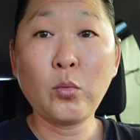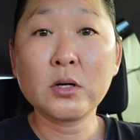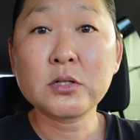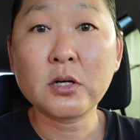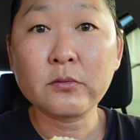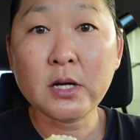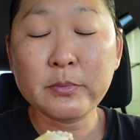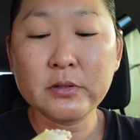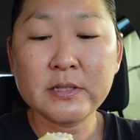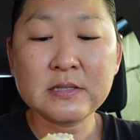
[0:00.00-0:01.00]
wonton
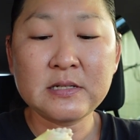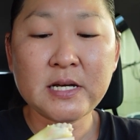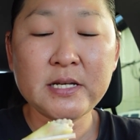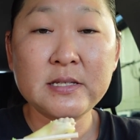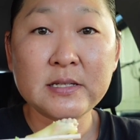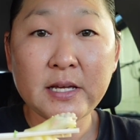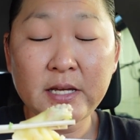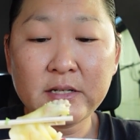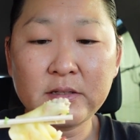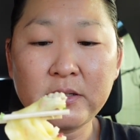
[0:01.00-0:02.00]
wrapper is nice
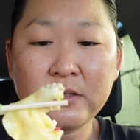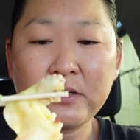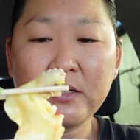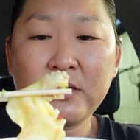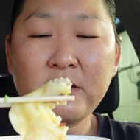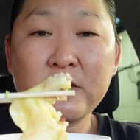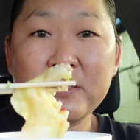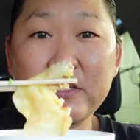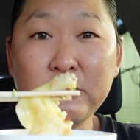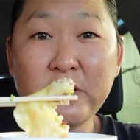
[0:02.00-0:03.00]
and
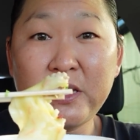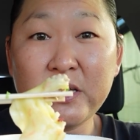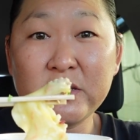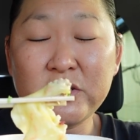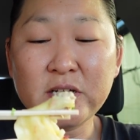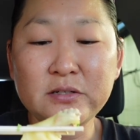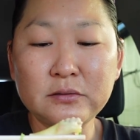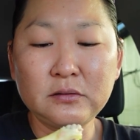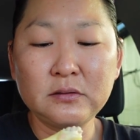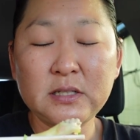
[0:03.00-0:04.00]
silky and
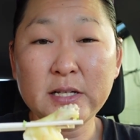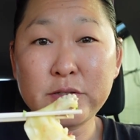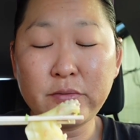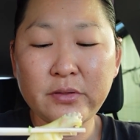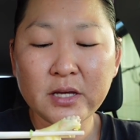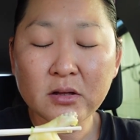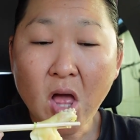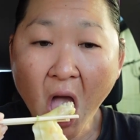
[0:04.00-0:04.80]
gentle, not too thick.